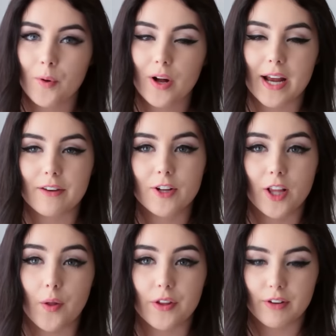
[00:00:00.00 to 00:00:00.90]
more kind of
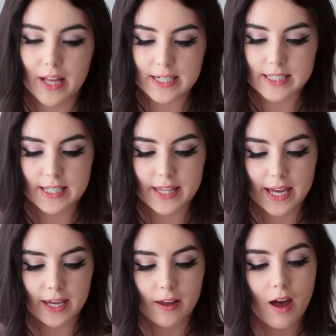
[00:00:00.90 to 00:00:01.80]
clothing related
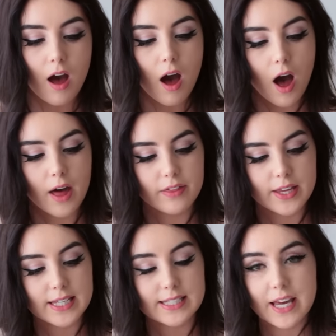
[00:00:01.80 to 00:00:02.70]
thing are
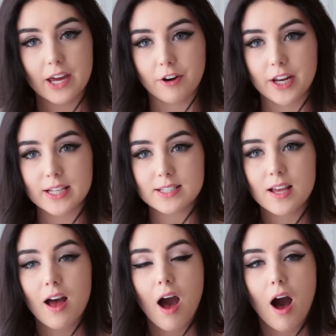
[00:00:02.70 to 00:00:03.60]
these
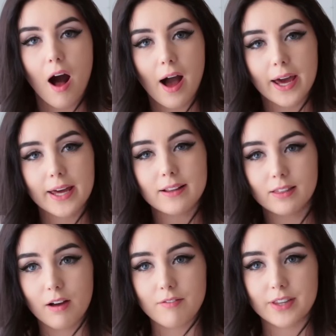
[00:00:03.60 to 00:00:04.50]
earrings I
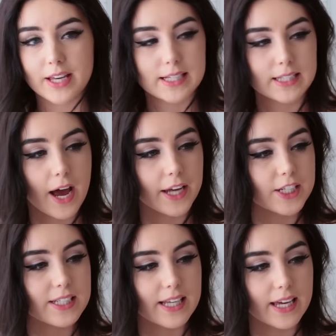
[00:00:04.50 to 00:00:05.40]
love these I
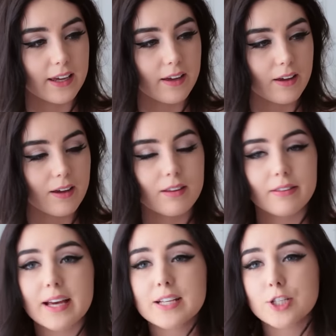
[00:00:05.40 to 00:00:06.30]
just think
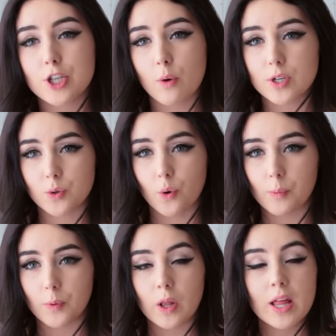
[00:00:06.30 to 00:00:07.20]
they're so
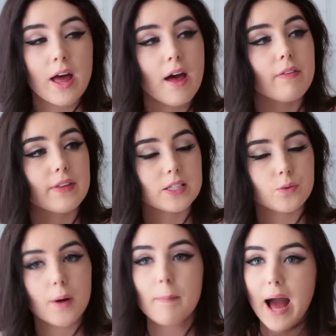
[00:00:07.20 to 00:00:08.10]
adorable
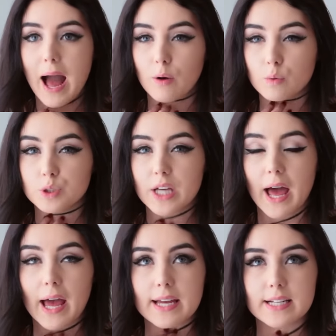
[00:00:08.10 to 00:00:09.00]
these were a pound
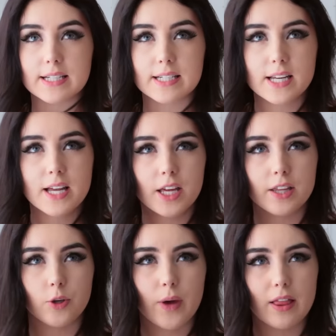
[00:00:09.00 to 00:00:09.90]
and
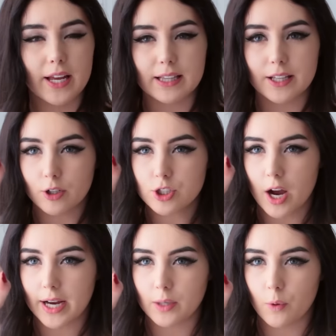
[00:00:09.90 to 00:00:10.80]
you get like little
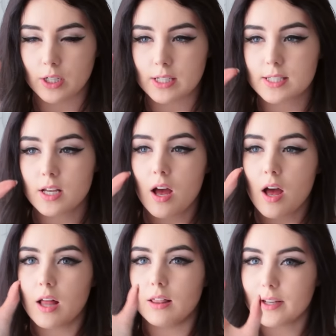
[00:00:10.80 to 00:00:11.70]
tiny ones
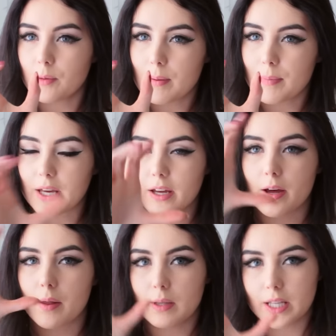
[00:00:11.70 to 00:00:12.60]
little bit
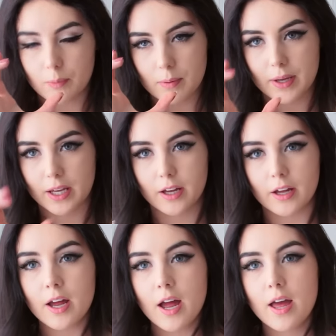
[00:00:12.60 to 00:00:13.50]
bigger, little bit bigger,